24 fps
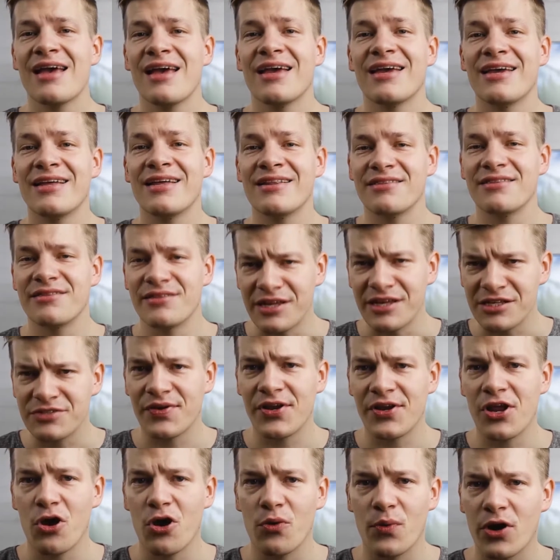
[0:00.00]
In this
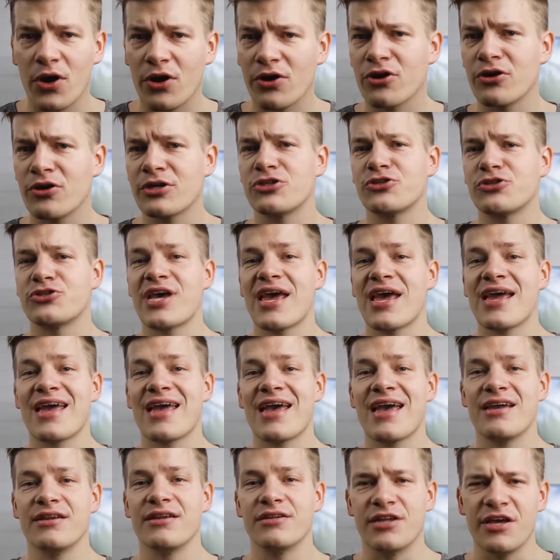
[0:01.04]
video, we are going to take
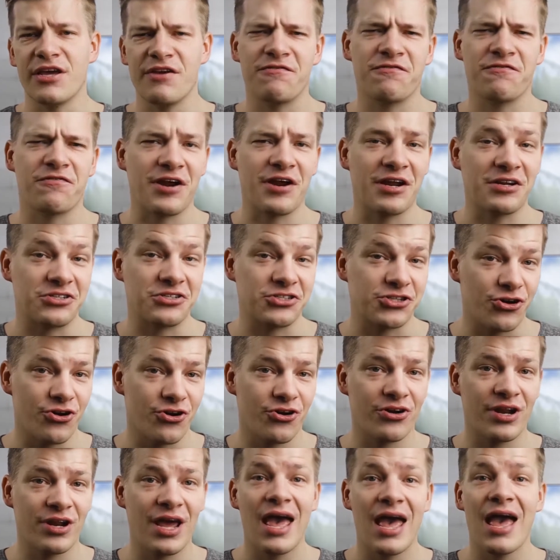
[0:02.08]
a different
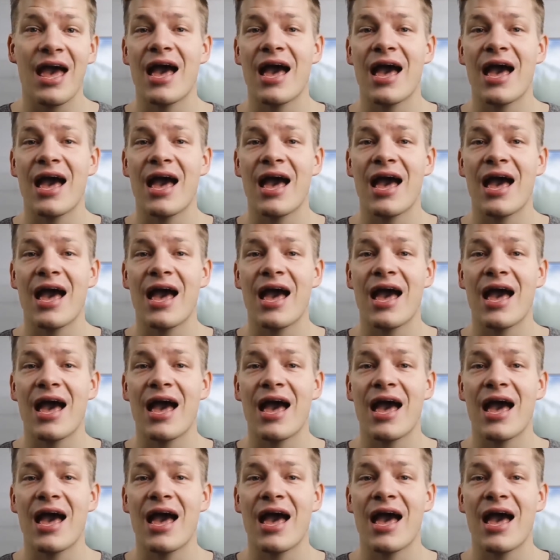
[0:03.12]
turn